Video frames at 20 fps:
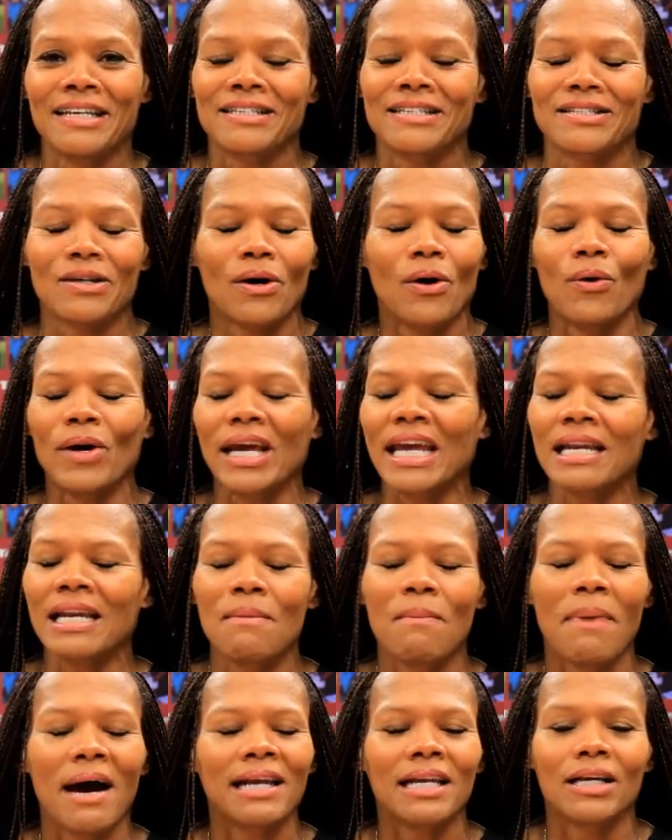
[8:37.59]
So
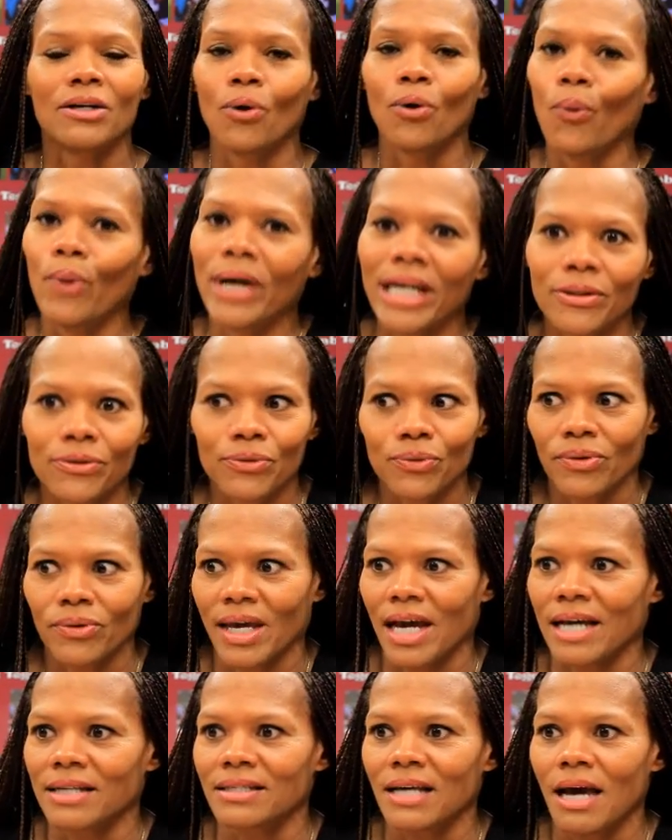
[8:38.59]
anybody going through
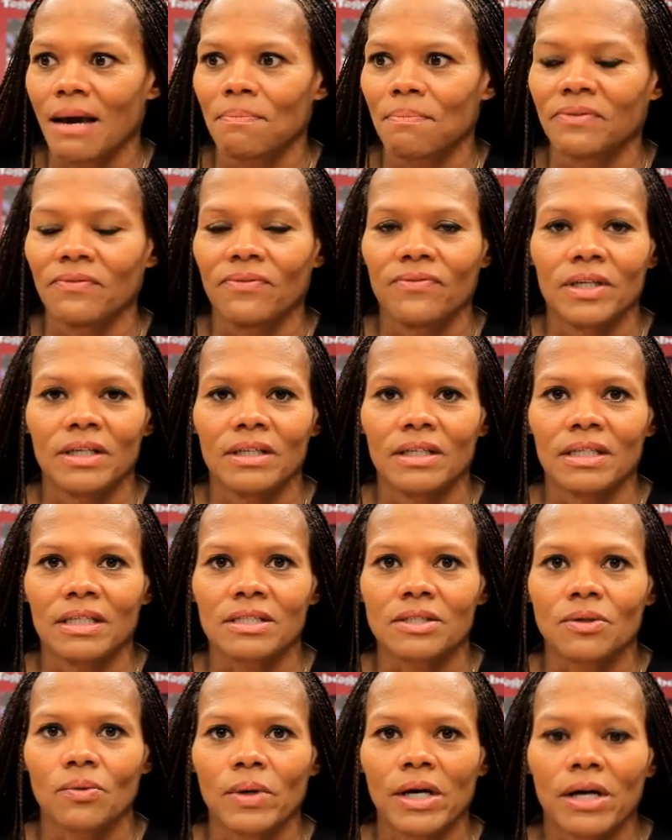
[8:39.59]
that type of
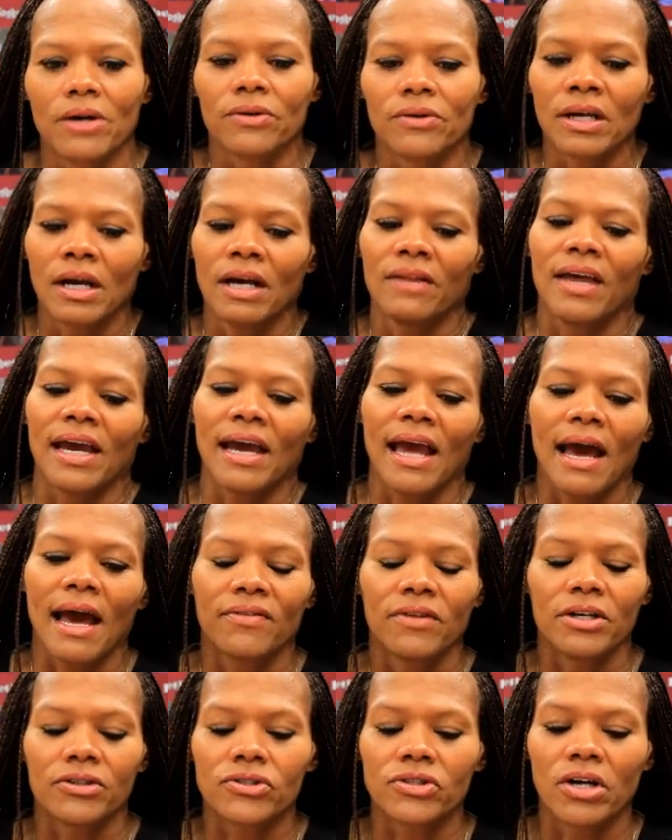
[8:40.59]
feeling to where
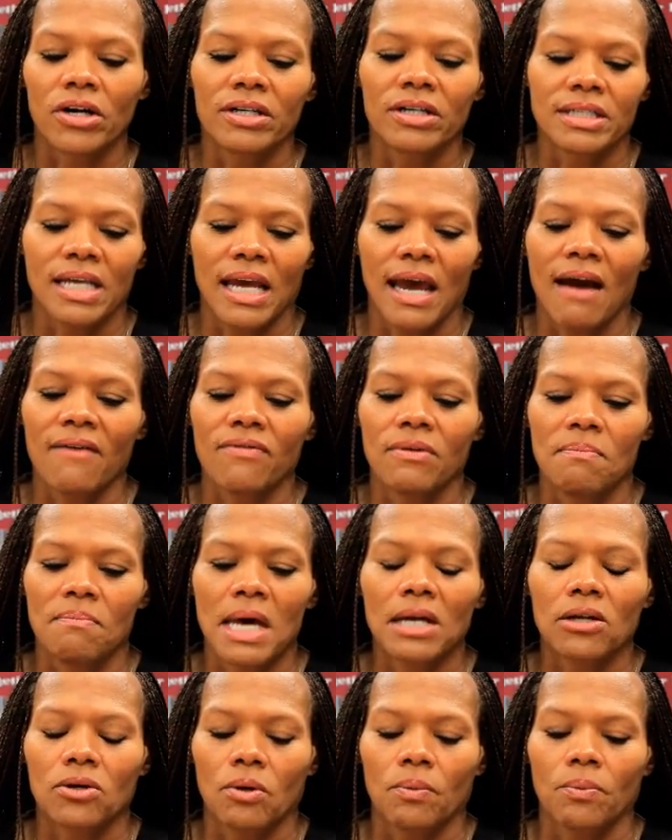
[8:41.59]
they're starting to have the
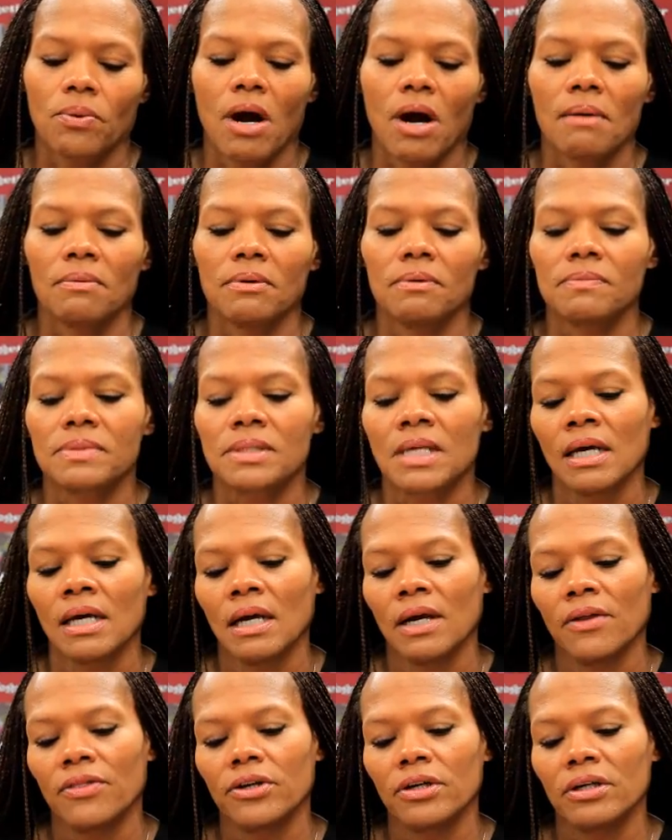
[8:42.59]
medical problems,
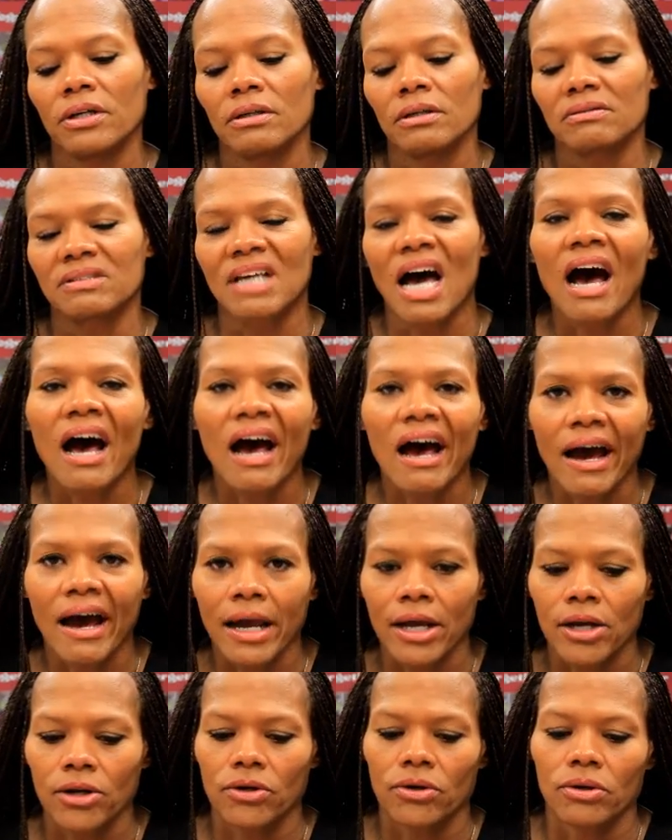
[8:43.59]
they're
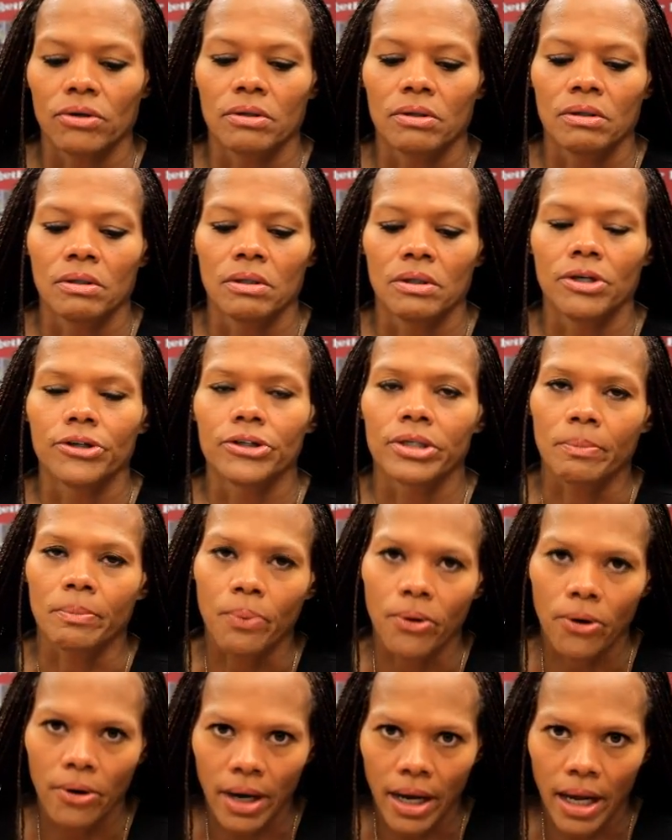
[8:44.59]
tired, they're
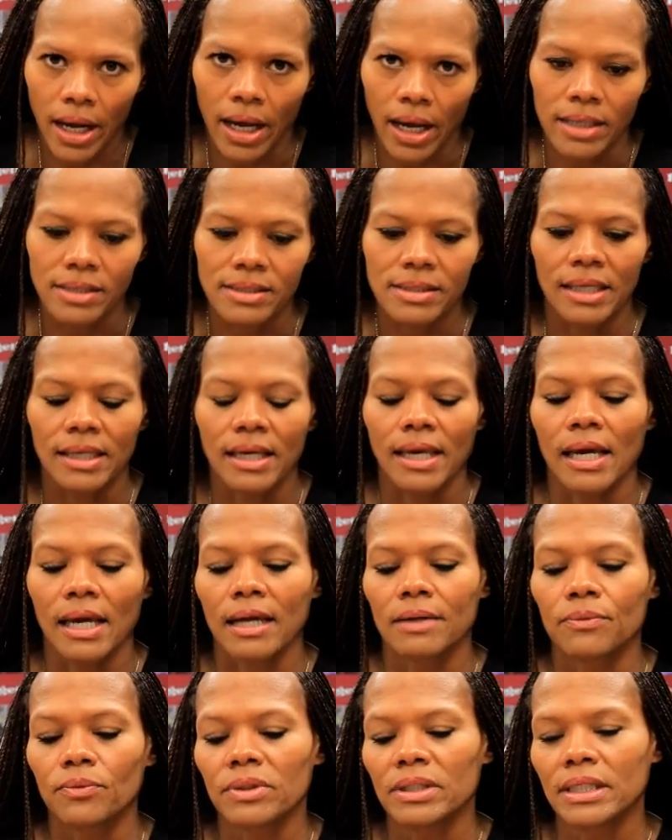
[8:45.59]
depressed, they
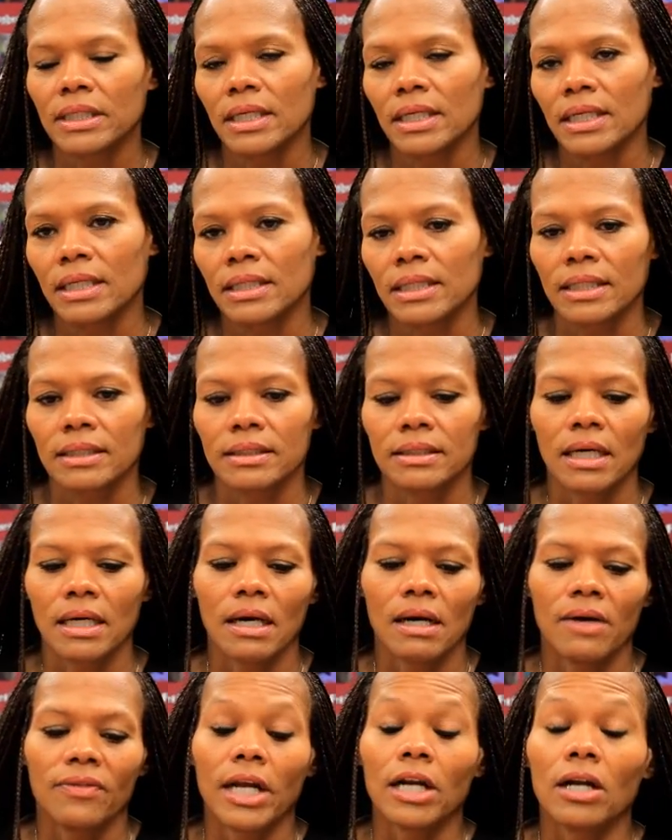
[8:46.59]
can't really get anything
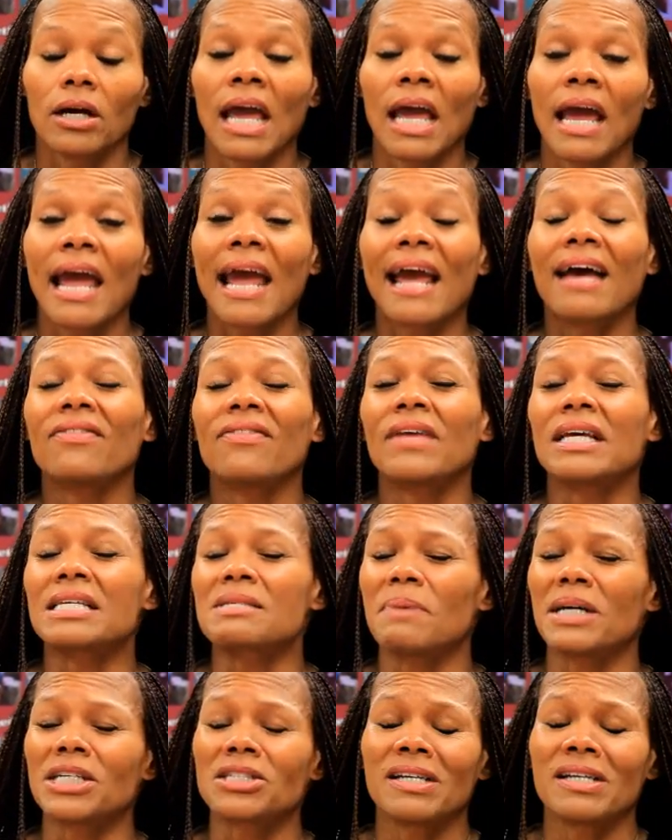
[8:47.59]
done, and
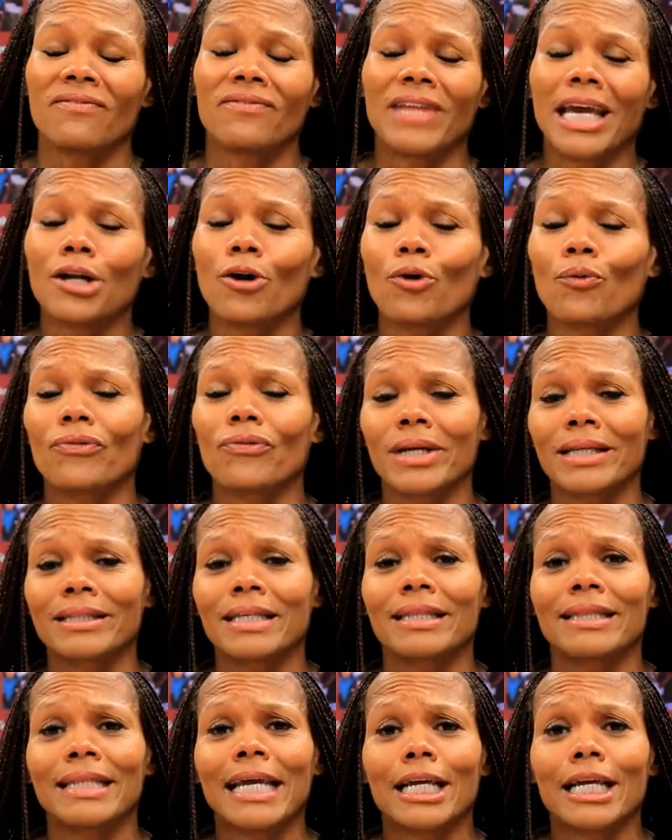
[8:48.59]
especially if they don't think
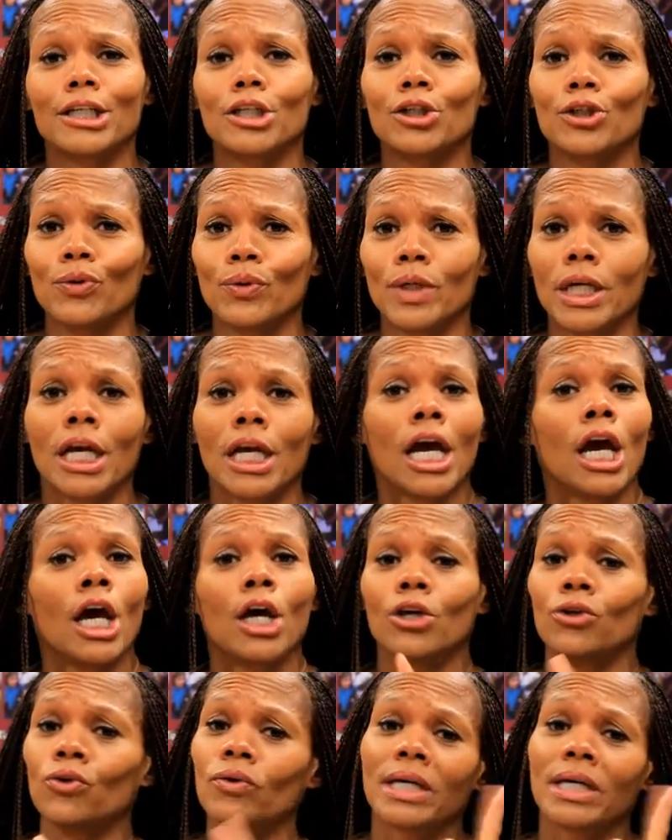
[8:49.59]
that they can do it,
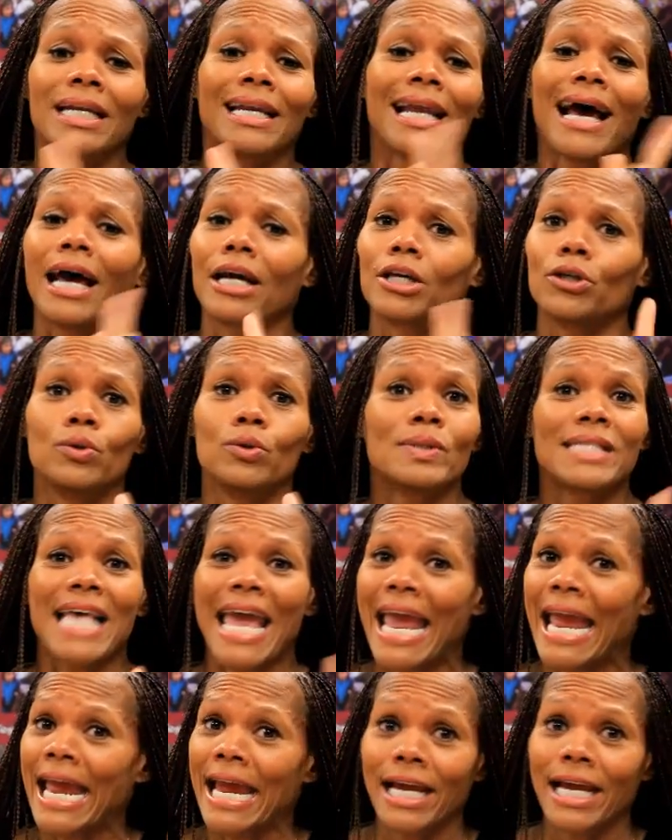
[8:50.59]
you cannot use
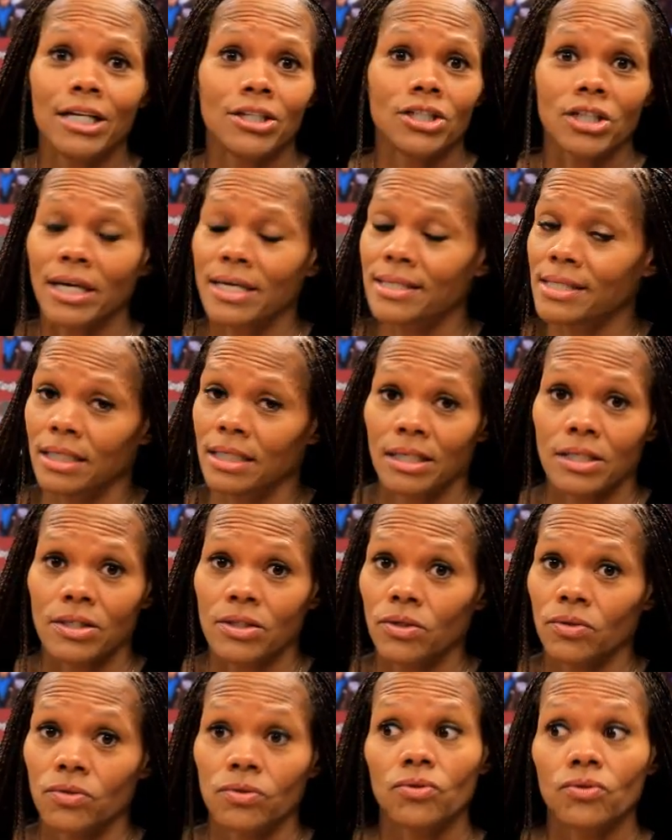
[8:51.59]
age as an
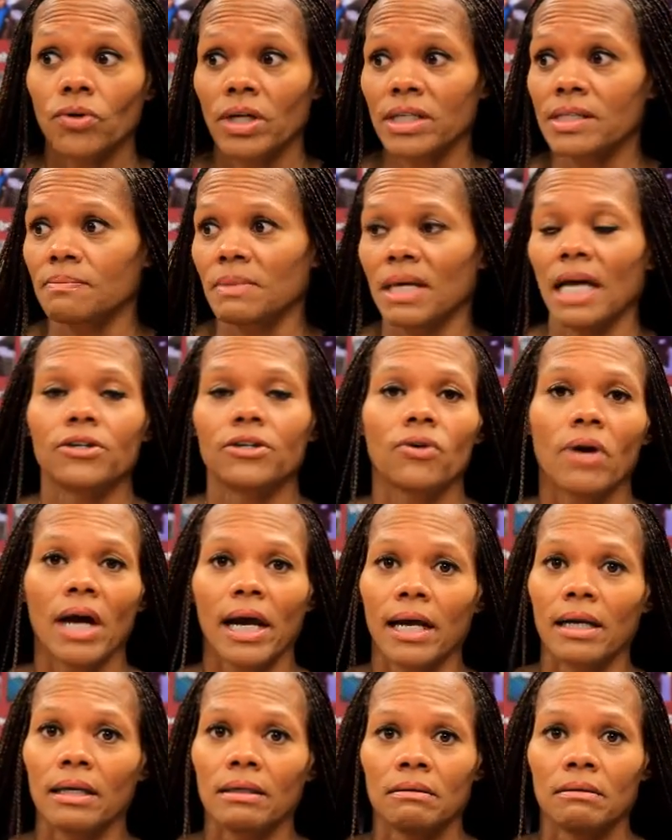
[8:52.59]
excuse. Trust me, I
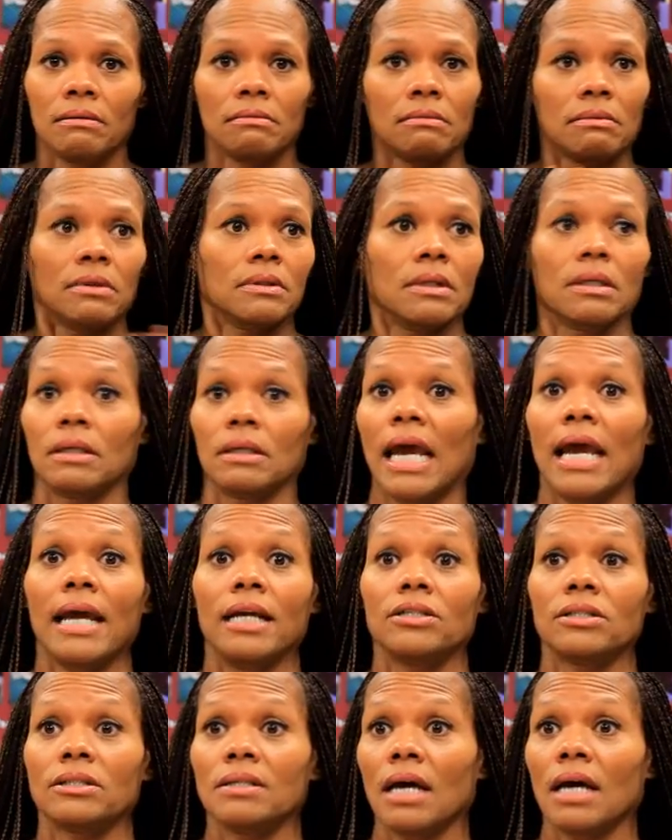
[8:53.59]
tried.
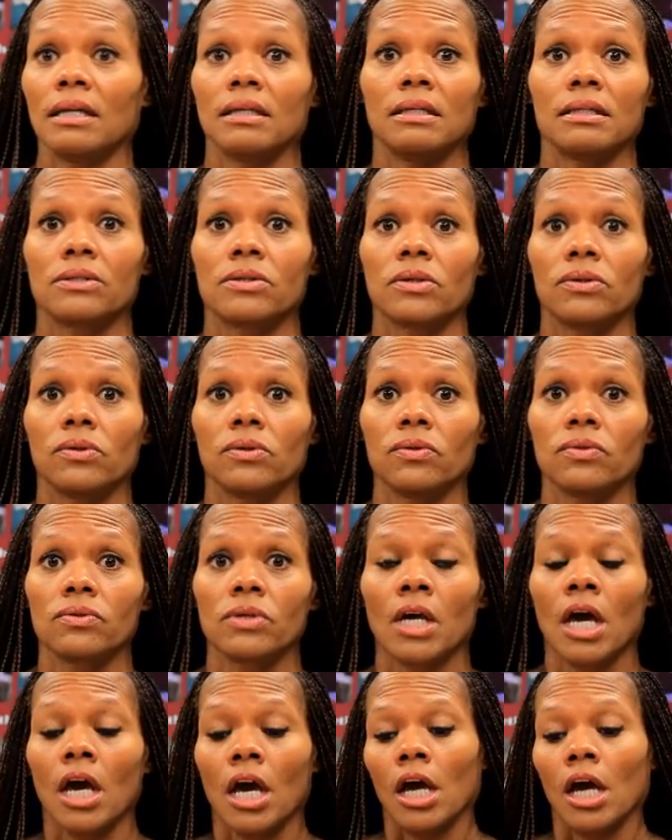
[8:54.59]
Age is not an excuse.